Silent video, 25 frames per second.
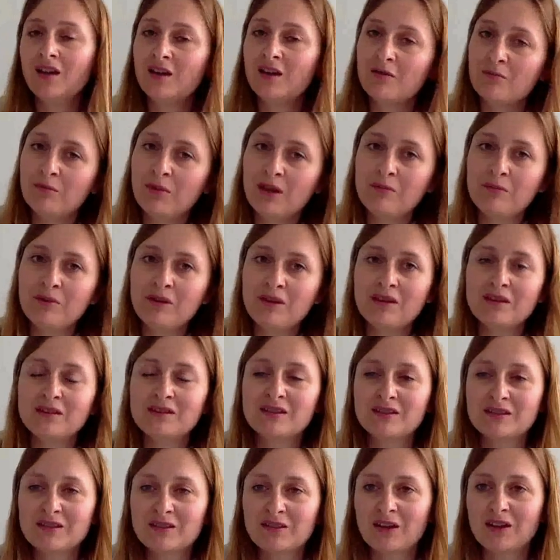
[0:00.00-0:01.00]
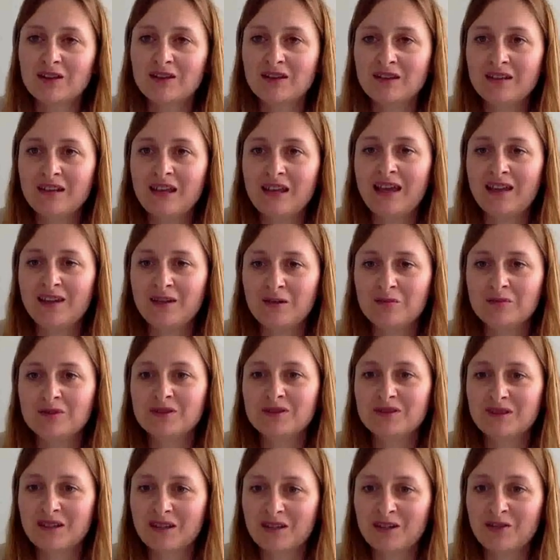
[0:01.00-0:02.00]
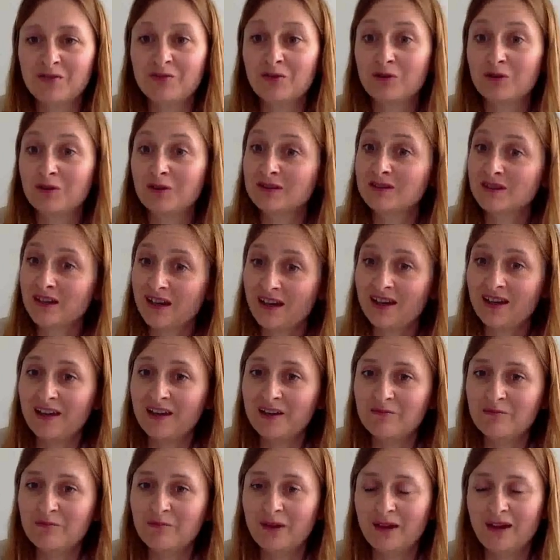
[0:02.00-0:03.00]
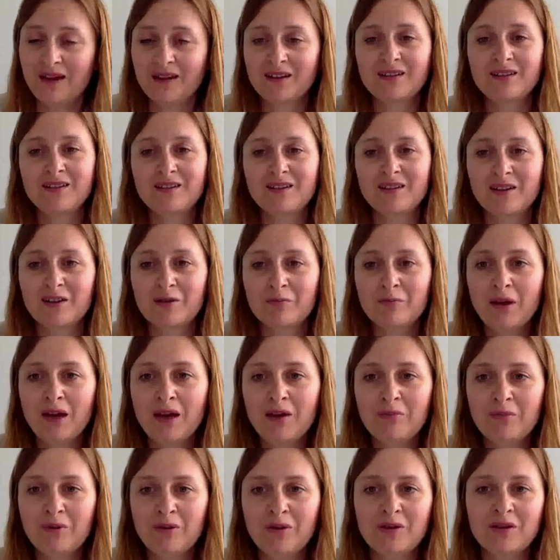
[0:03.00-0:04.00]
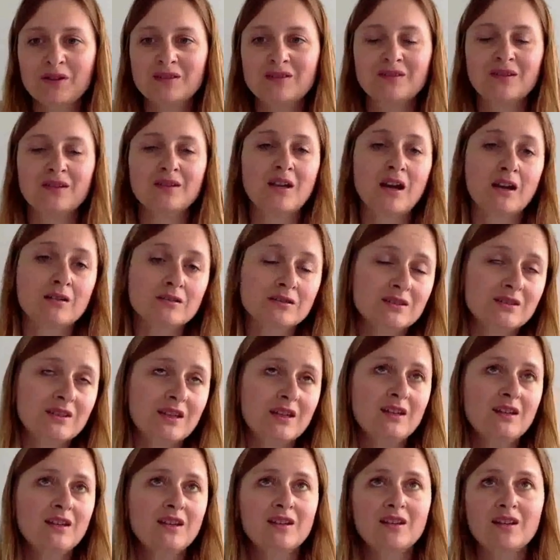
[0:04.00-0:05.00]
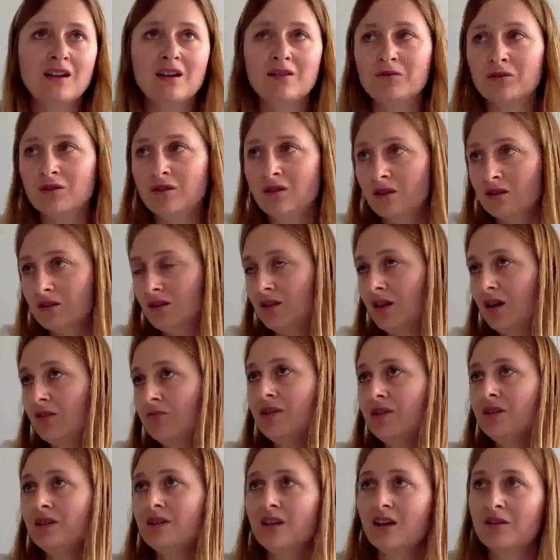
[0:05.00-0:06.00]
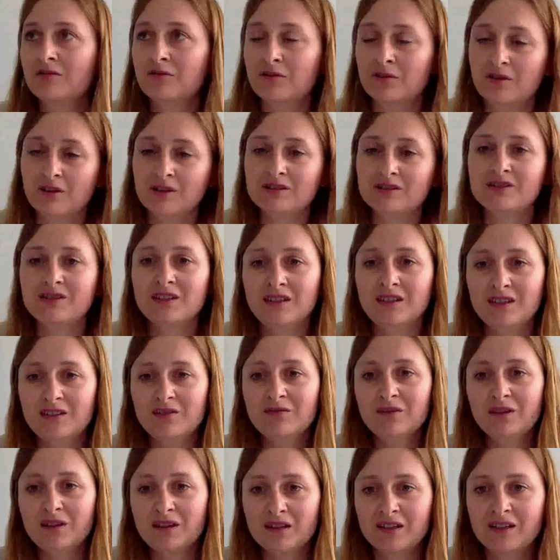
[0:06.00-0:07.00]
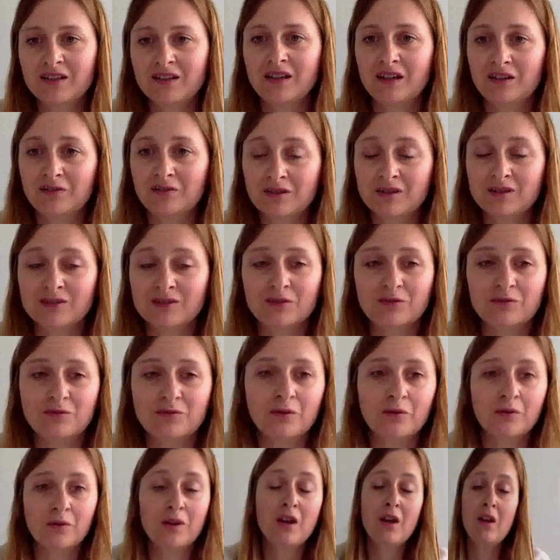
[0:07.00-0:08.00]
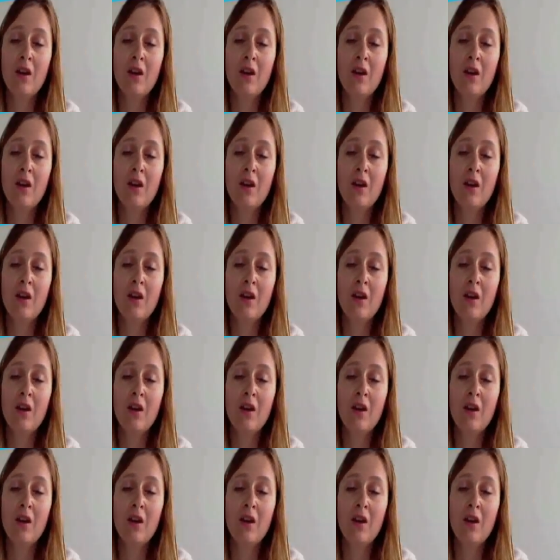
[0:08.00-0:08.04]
maybe this is not an adept study for this high impact paper, it's not outstanding enough, or not novel enough, or not significant enough, and so forth.